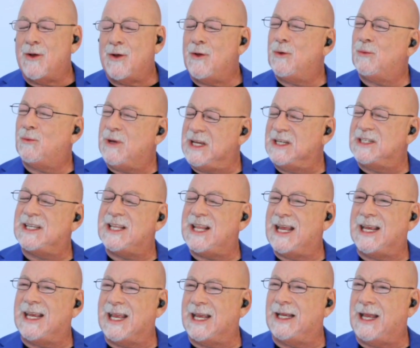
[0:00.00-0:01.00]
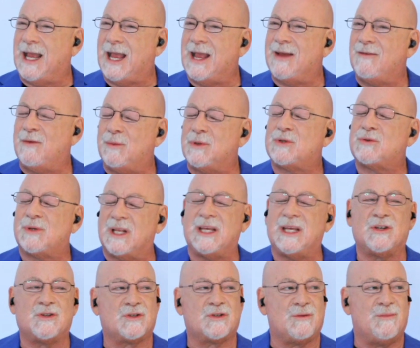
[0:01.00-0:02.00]
the reason they gave it was
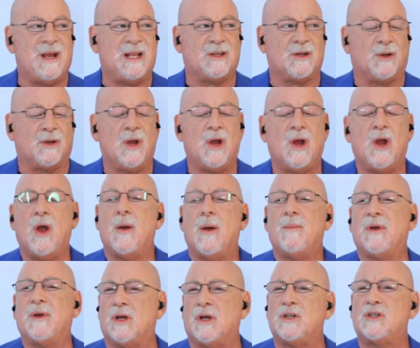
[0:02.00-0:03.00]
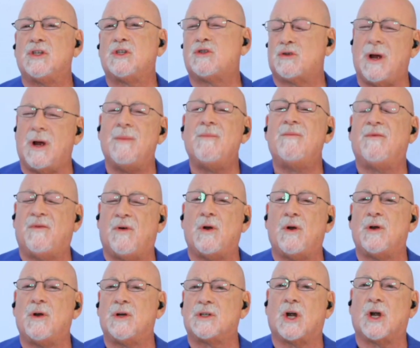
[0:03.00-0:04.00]
really instrumental because Trump
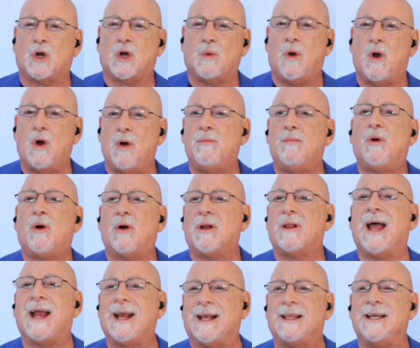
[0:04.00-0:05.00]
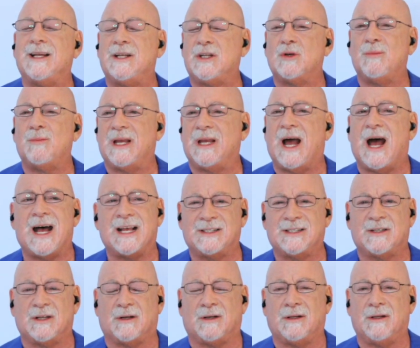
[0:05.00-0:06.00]
voters are, quote, more likely to be
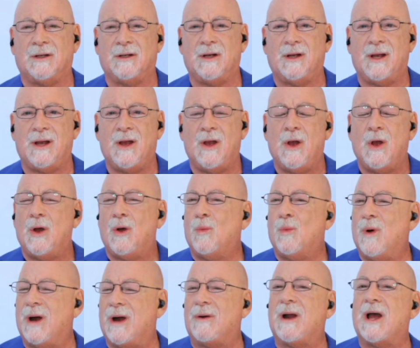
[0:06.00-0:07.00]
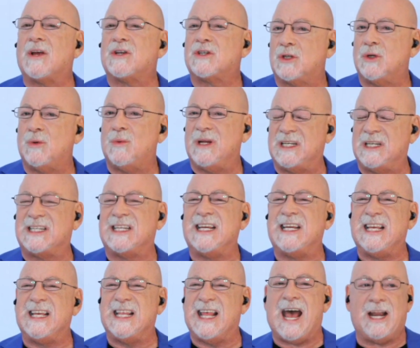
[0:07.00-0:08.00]
hostile. Where else do we
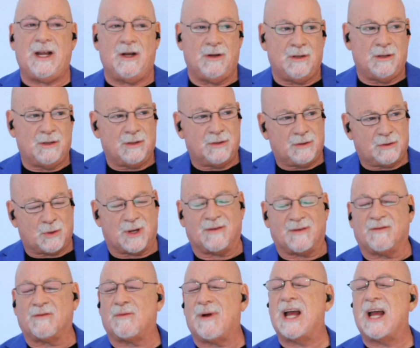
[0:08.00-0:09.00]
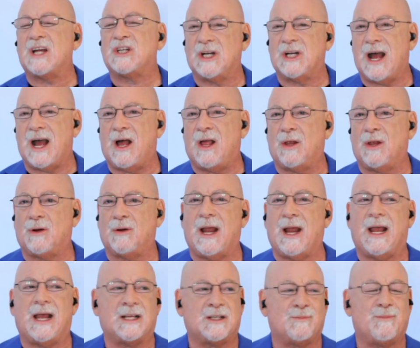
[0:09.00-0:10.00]
see that sort of rationale or
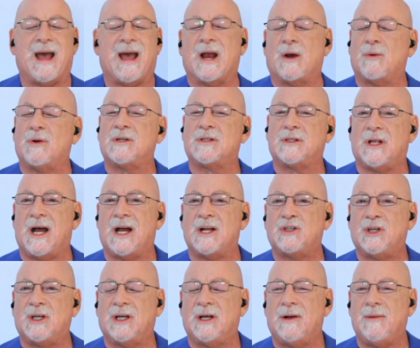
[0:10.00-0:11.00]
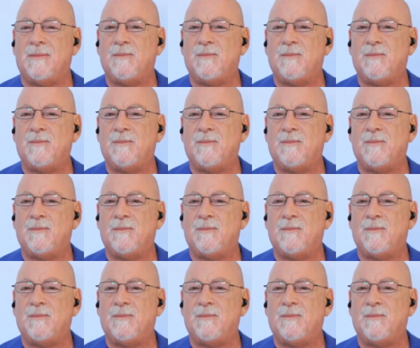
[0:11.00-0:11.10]
ask backwards logic?